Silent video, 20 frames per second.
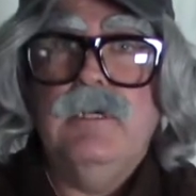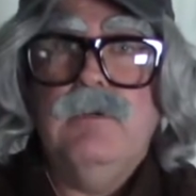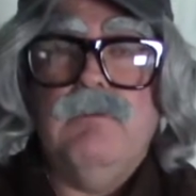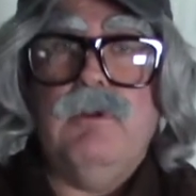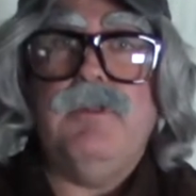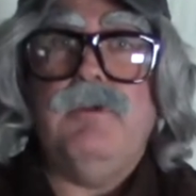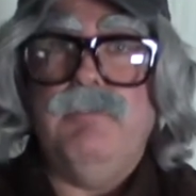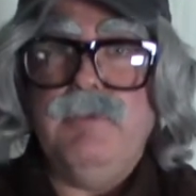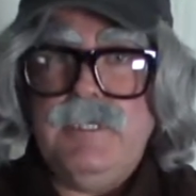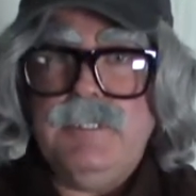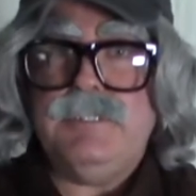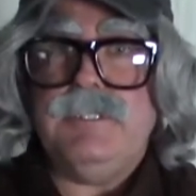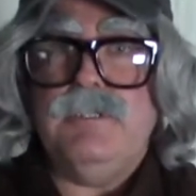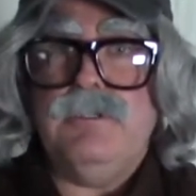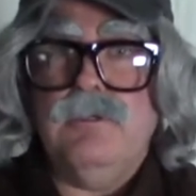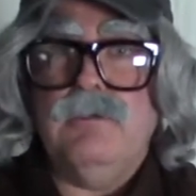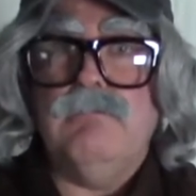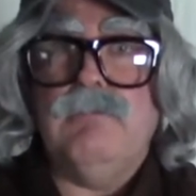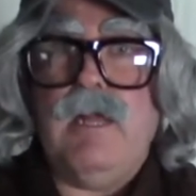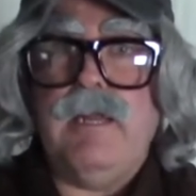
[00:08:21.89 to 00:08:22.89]
Well, the reason
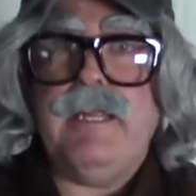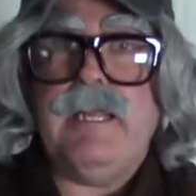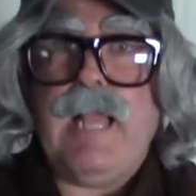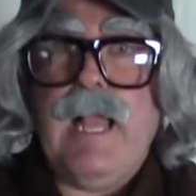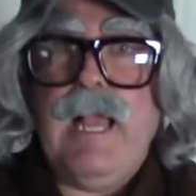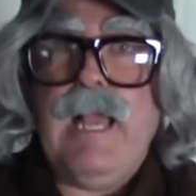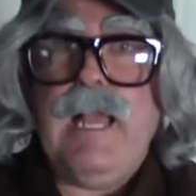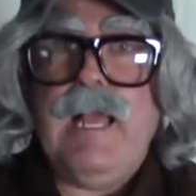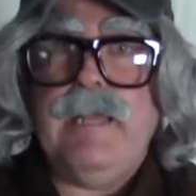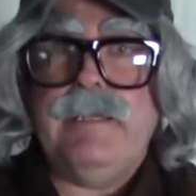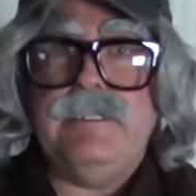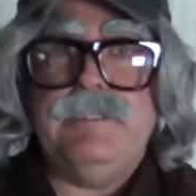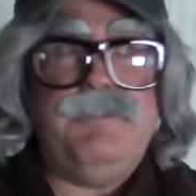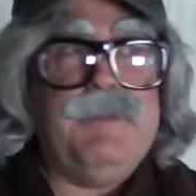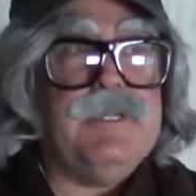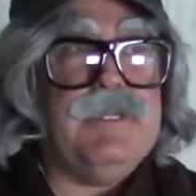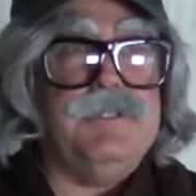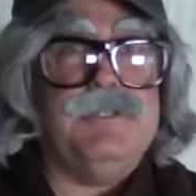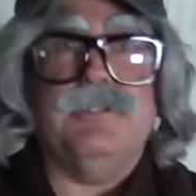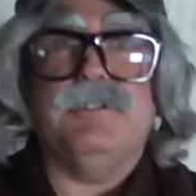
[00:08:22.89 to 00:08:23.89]
you're running odd is
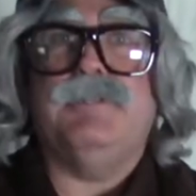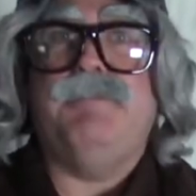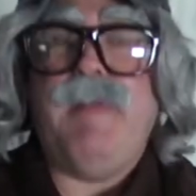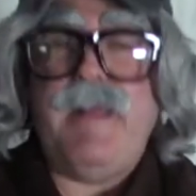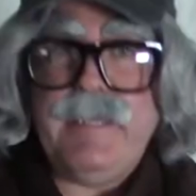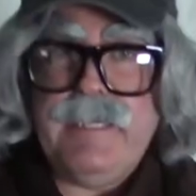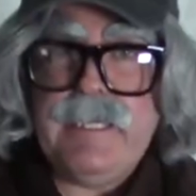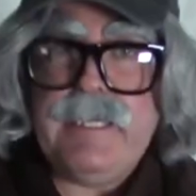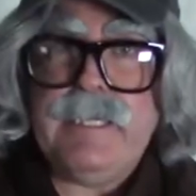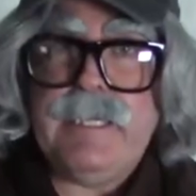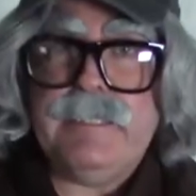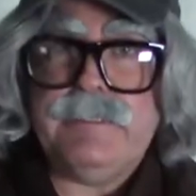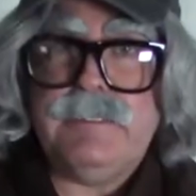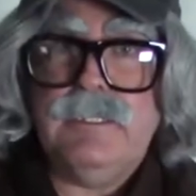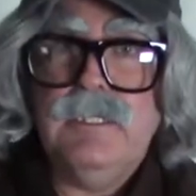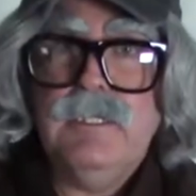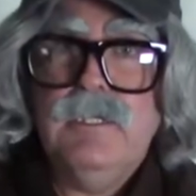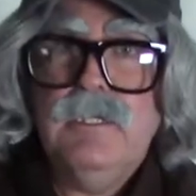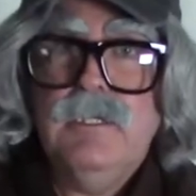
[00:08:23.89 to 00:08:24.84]
because you're spending it.